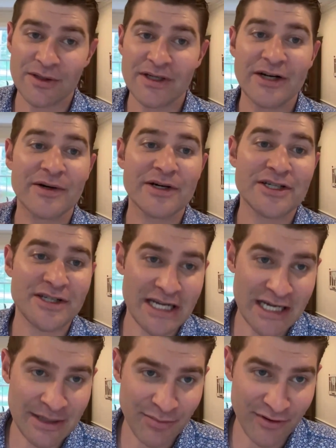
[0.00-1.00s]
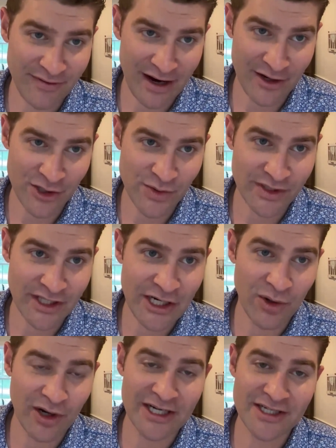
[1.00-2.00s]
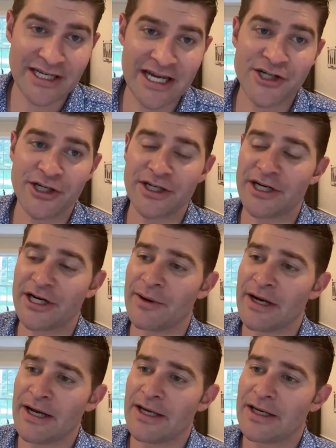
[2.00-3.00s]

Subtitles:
the literacy providers within the organization.